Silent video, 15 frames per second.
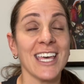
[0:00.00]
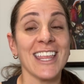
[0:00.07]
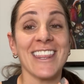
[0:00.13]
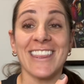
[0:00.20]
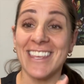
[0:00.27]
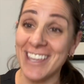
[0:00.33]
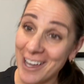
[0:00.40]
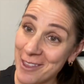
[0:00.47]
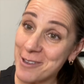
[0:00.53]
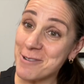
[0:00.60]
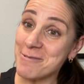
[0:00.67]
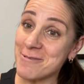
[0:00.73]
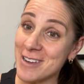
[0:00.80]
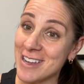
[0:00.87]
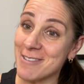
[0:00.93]
The
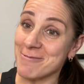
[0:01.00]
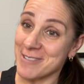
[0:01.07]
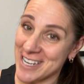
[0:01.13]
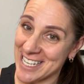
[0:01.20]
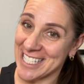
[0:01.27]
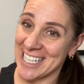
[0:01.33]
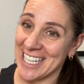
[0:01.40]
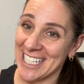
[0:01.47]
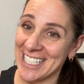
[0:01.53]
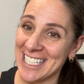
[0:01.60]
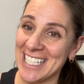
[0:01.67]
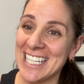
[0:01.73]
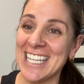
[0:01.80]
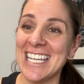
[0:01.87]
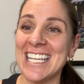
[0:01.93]
other reason
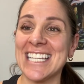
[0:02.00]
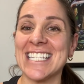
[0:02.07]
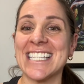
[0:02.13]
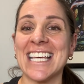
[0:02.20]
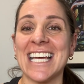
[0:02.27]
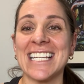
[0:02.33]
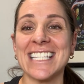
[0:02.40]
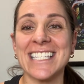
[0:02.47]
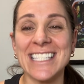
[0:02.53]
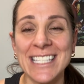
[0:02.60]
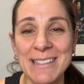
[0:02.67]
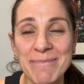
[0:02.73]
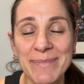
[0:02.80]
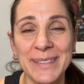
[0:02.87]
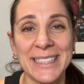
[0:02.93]
is that
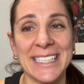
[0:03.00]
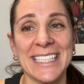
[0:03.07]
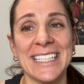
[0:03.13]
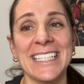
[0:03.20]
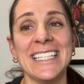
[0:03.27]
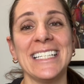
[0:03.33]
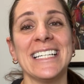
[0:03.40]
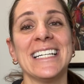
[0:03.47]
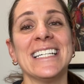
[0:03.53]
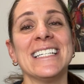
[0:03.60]
simply